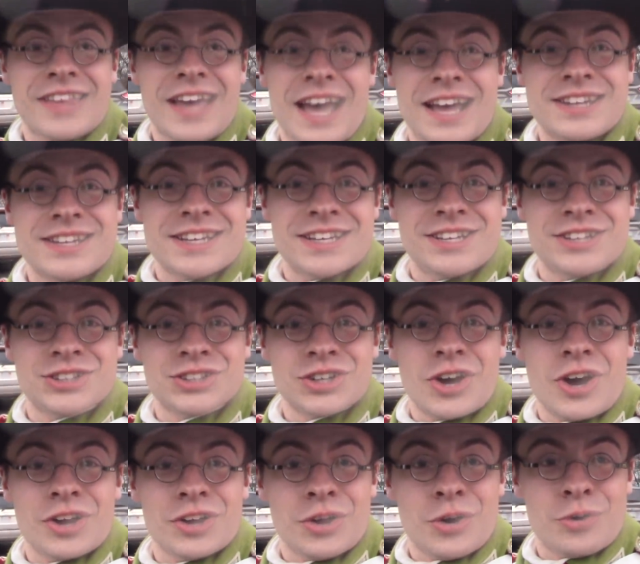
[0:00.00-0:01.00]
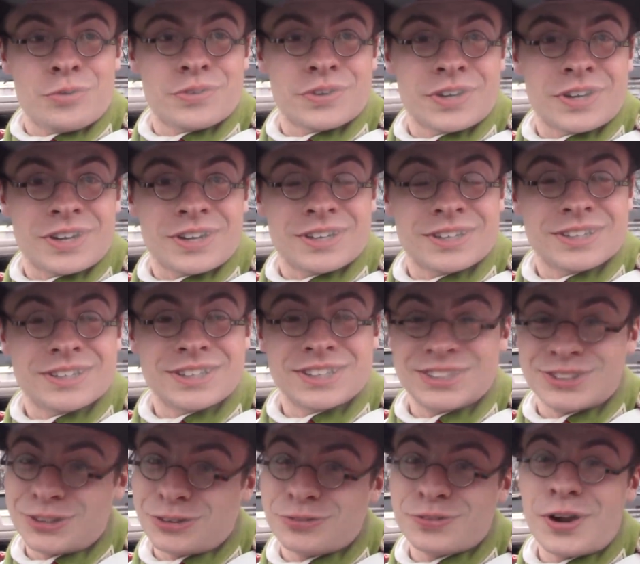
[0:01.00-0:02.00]
that, it is all over. It is
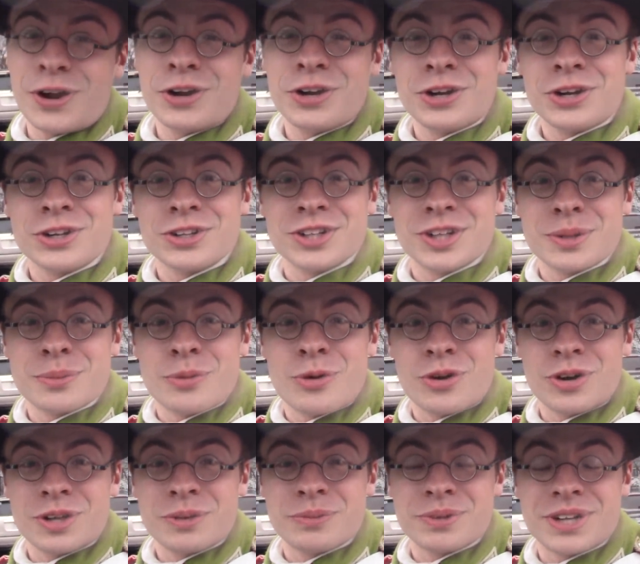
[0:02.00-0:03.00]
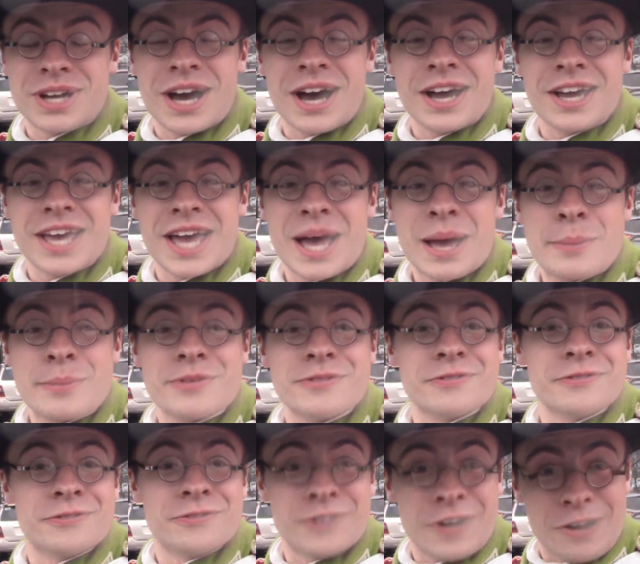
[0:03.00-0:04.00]
still very early in the morning, but I am
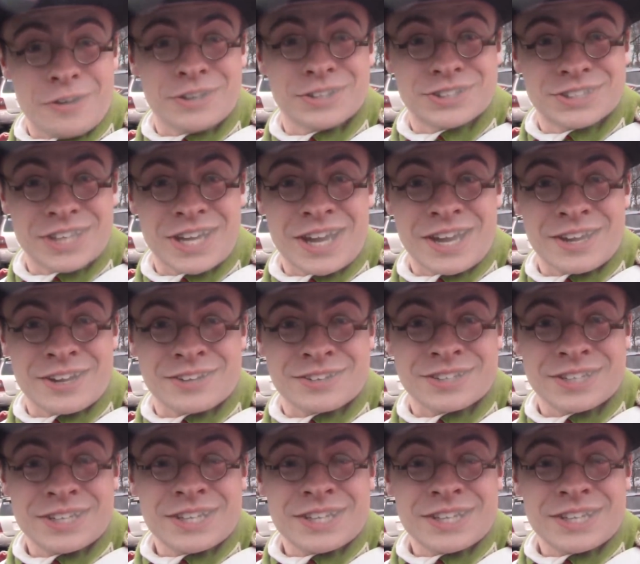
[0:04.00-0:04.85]
very tired.